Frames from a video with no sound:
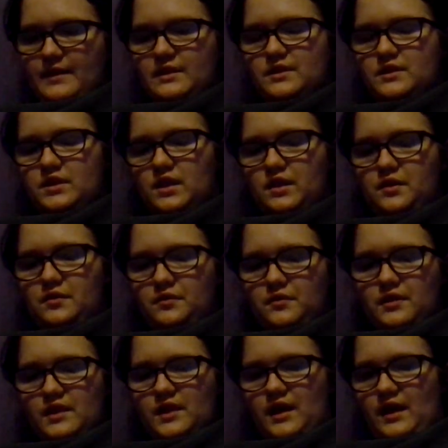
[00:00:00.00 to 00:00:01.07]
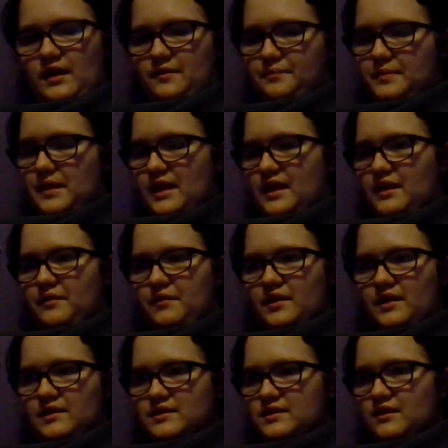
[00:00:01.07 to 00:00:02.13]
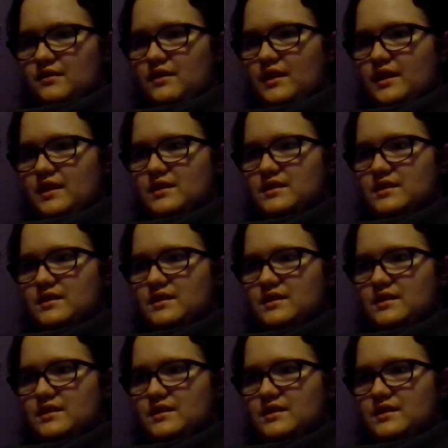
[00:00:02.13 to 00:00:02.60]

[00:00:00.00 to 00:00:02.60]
So, yeah, but anyways, like I